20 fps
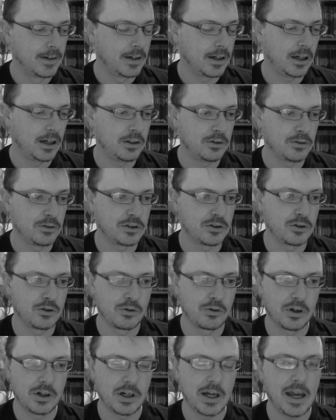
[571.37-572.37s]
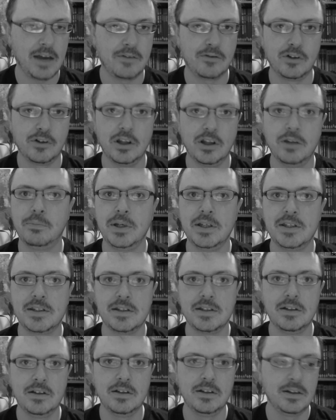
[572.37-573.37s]
I used to draw every
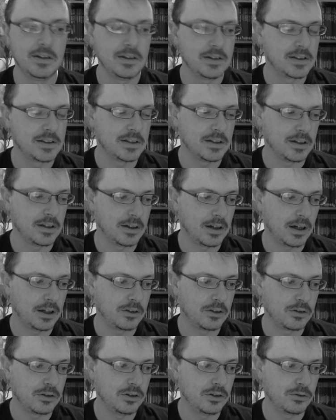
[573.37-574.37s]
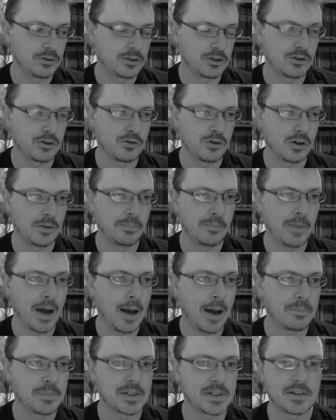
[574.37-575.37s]
NPCs. I used to draw
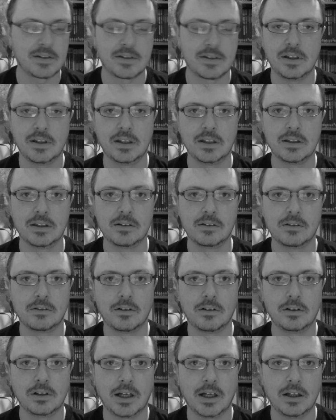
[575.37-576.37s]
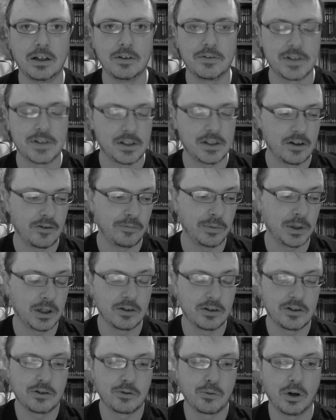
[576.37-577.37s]
maps and all kind of stuff,
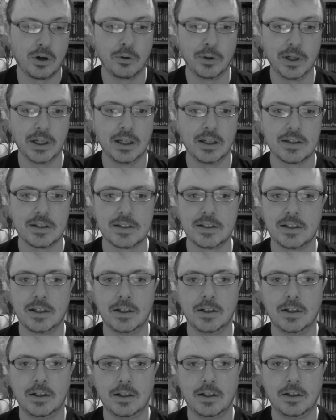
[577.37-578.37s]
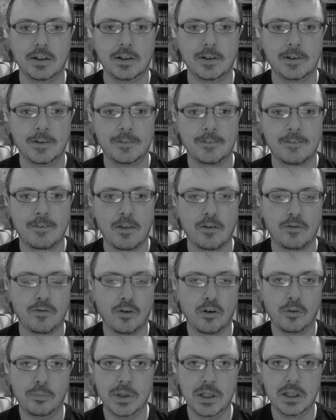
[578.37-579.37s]
because drawing is,
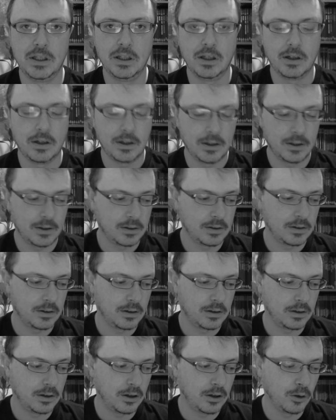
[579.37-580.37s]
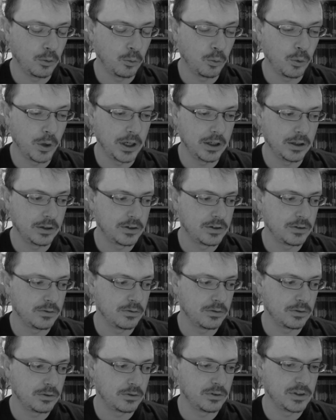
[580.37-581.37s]
for me, a way
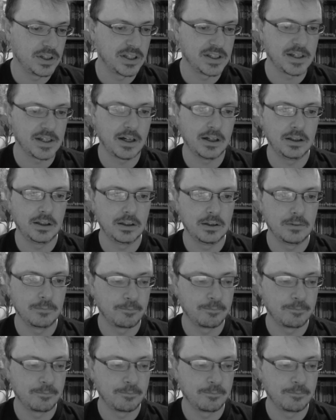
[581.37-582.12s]
to design.